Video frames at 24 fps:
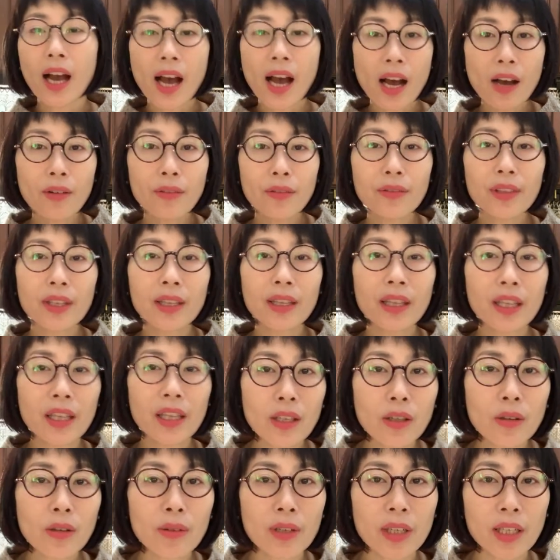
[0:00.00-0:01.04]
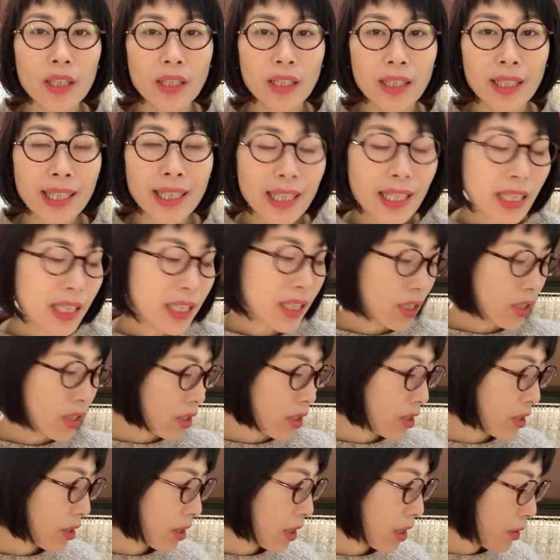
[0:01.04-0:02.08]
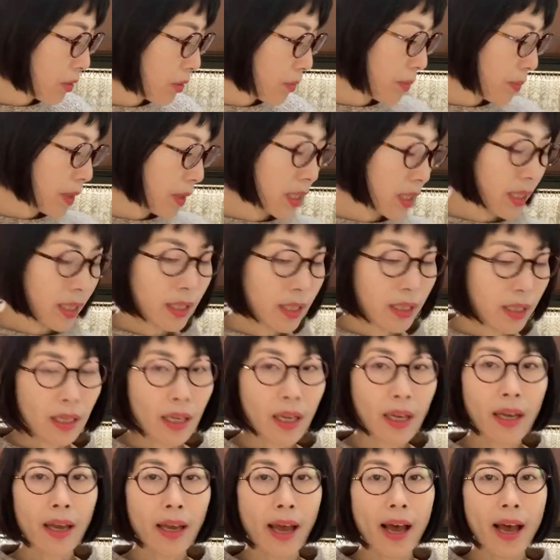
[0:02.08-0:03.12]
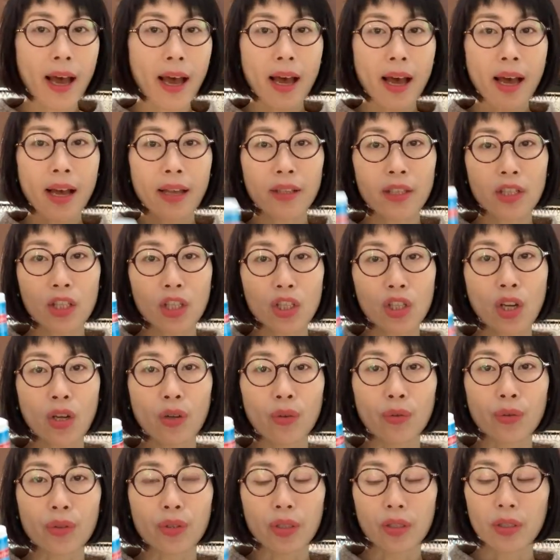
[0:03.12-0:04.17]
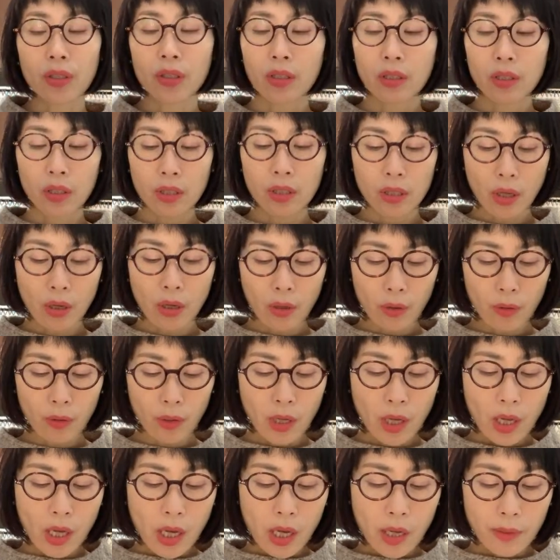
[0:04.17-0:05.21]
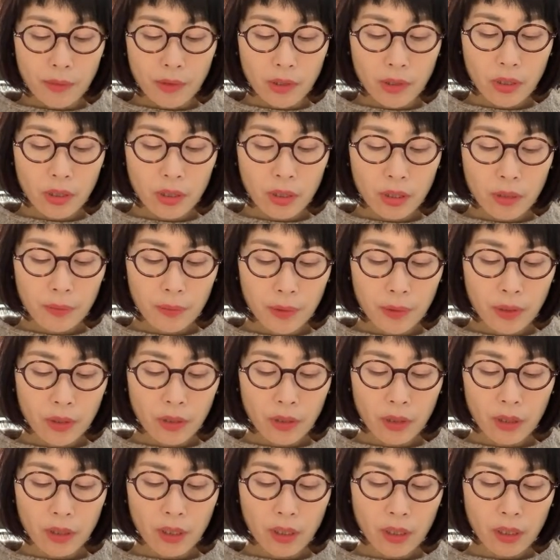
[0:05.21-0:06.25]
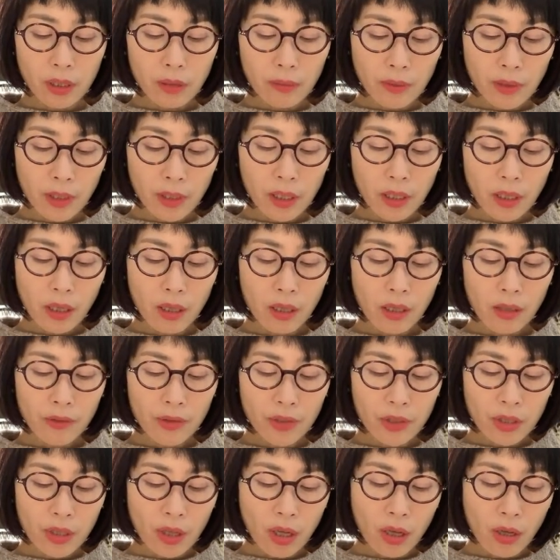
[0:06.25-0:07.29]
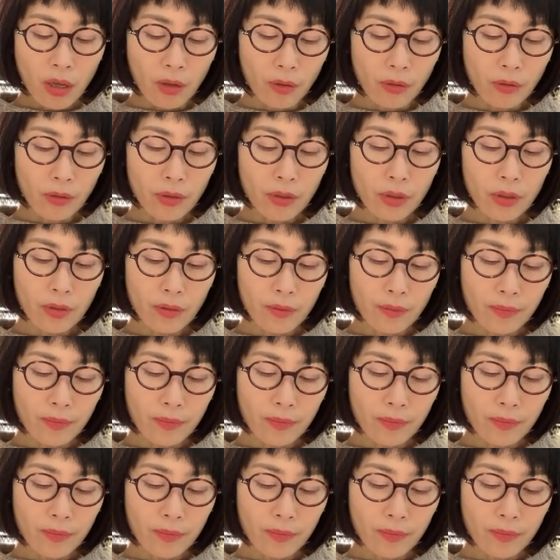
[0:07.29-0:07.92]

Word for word: out the liquid easier would be add uh, salt. So I'm just gonna put a little bit of salt.